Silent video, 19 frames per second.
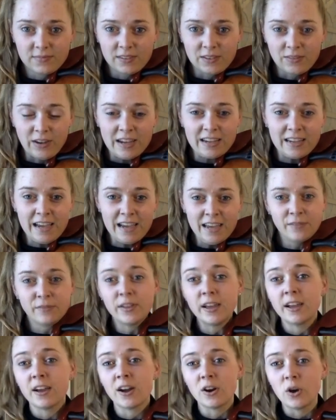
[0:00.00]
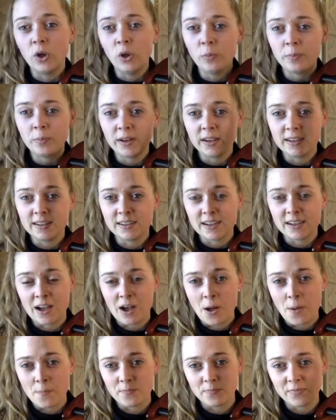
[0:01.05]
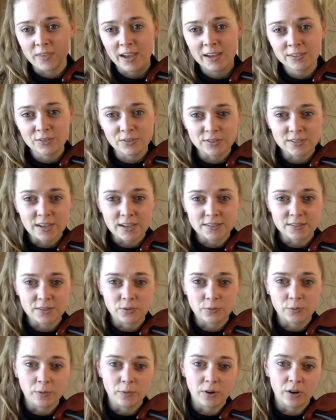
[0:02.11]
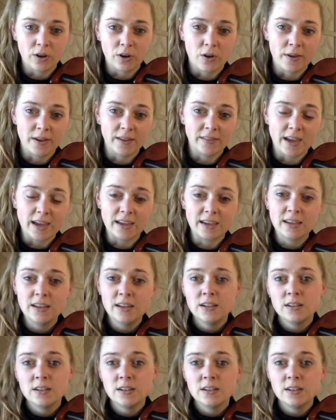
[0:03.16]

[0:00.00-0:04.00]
Right? Kind of like our opening exercises, we were going like